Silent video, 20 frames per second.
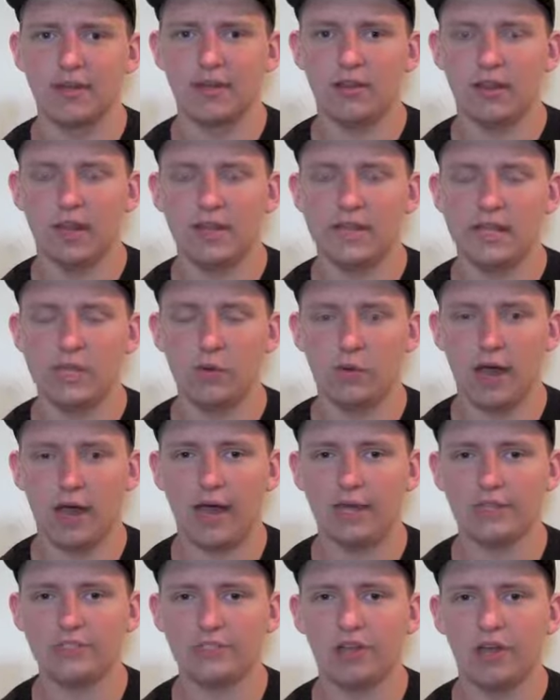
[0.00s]
Like, you
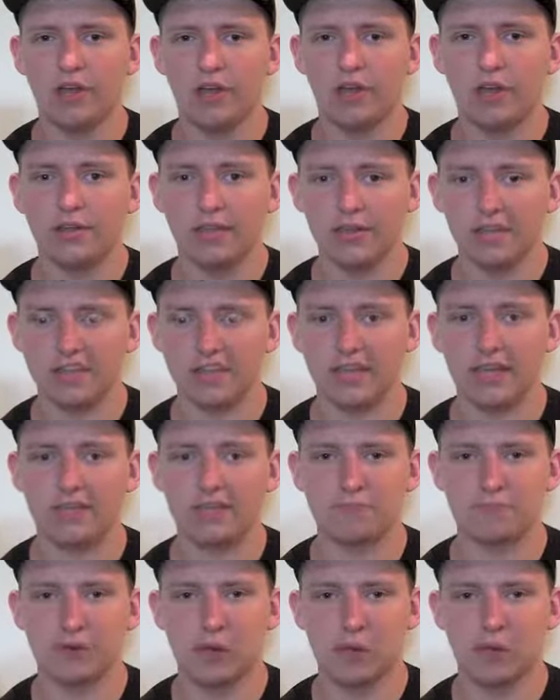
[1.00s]
guys, this thing
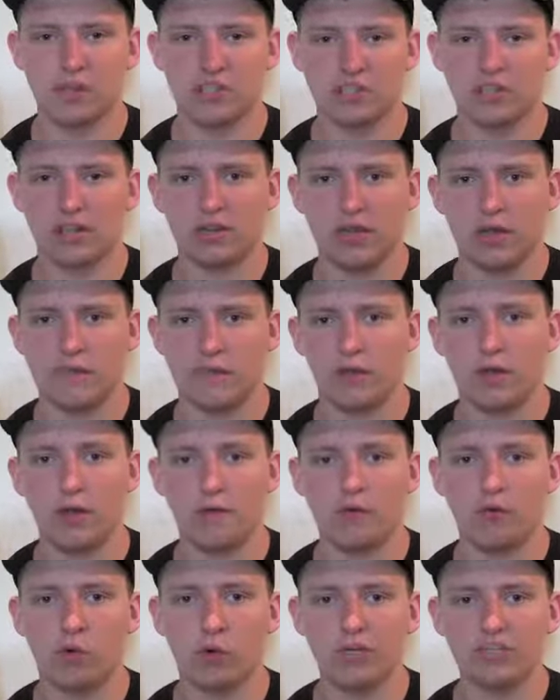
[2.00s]
is pretty much at the level
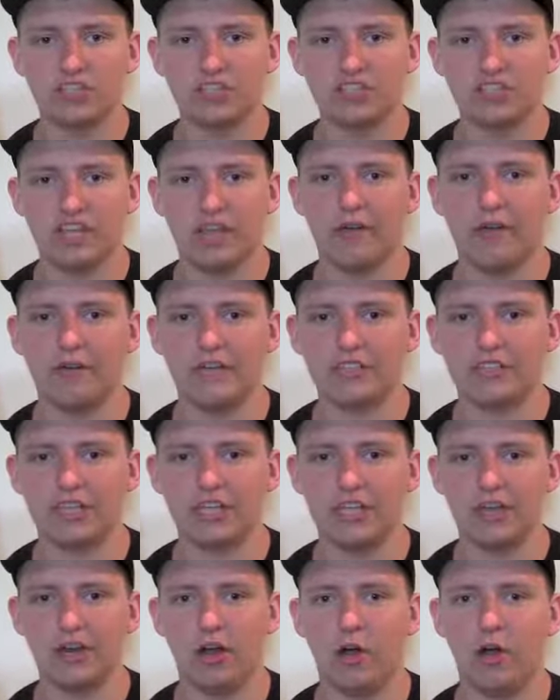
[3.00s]
of Quentin
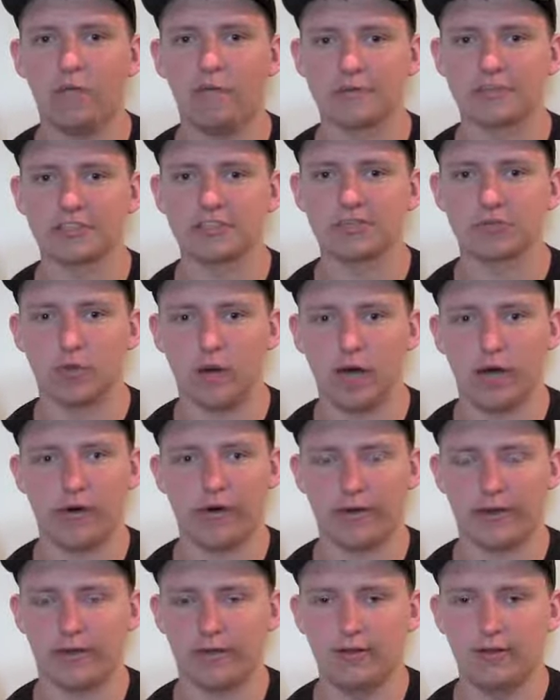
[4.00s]
Tarantino for swearing.